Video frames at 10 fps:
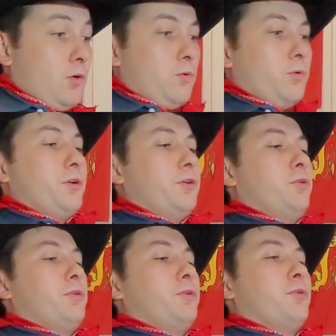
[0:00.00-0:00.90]

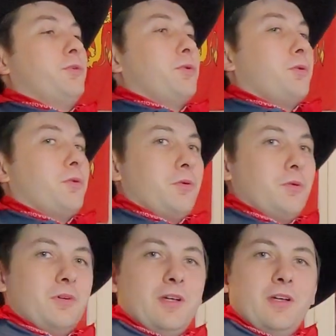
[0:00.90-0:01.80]

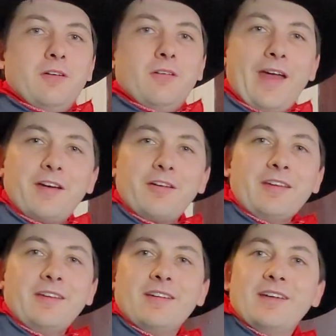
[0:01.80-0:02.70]
Whoa! Well,
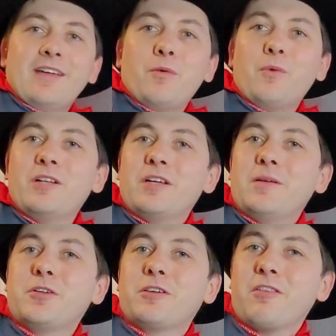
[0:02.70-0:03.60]
howdy, and
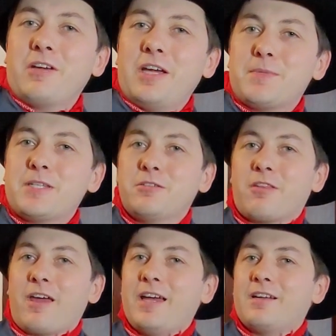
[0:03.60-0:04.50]
welcome to another episode of
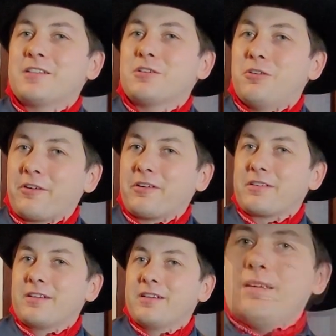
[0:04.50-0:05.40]
the Hat Historian.
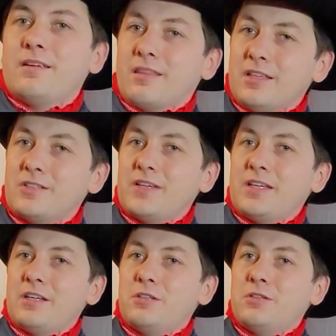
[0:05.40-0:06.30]
In this
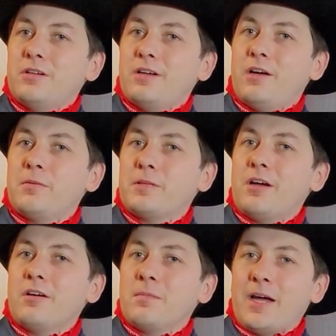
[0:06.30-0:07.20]
video, I'll be
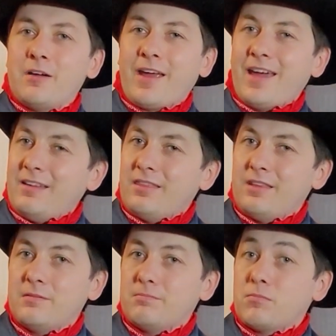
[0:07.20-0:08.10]
talking about a hat
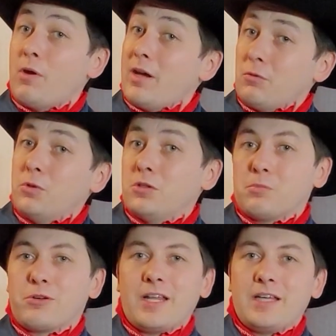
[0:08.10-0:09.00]
that throughout the world
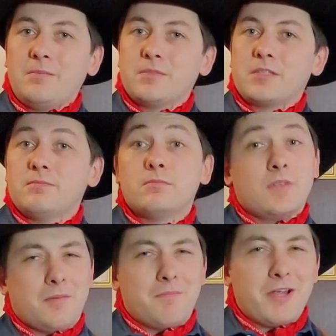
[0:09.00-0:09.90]
proclaims
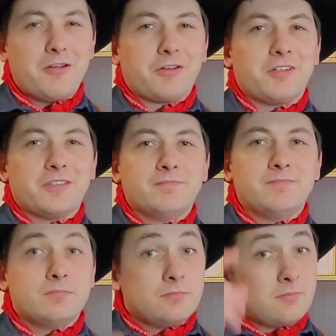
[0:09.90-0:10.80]
America.
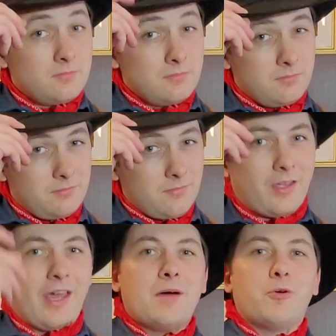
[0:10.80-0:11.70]
The
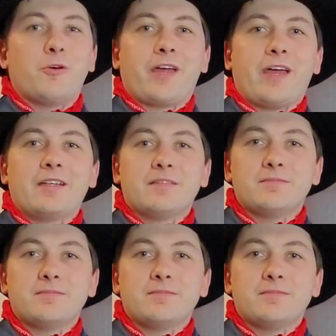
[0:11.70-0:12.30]
cowboy hat.